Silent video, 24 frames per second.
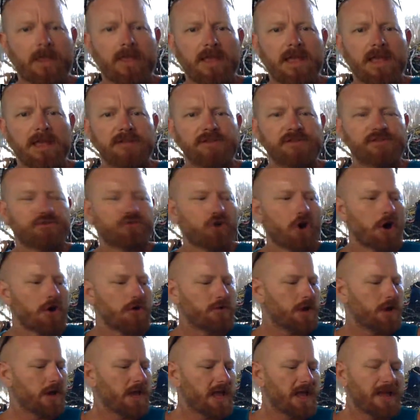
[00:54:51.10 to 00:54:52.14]
It's
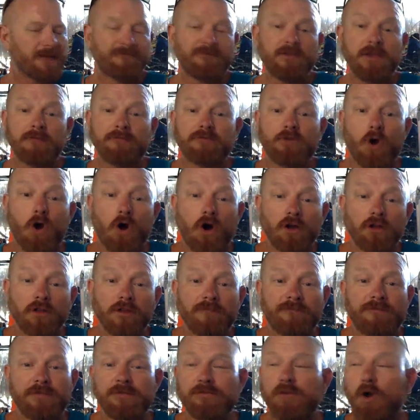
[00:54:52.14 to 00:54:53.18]
true. If you've got
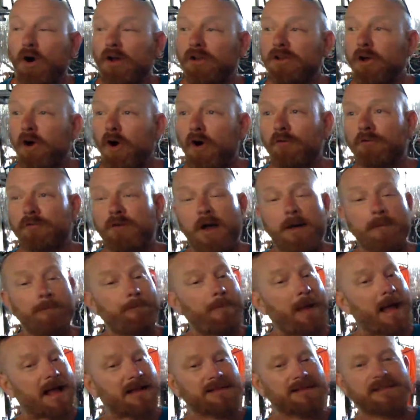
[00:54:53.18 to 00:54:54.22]
a lot of
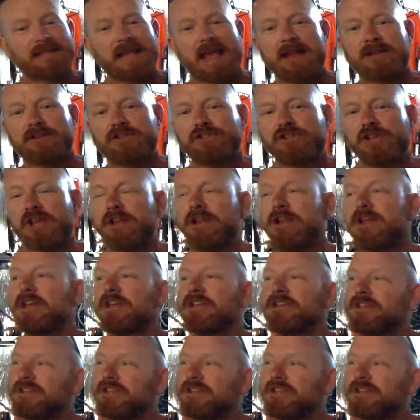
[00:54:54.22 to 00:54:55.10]
batten tension,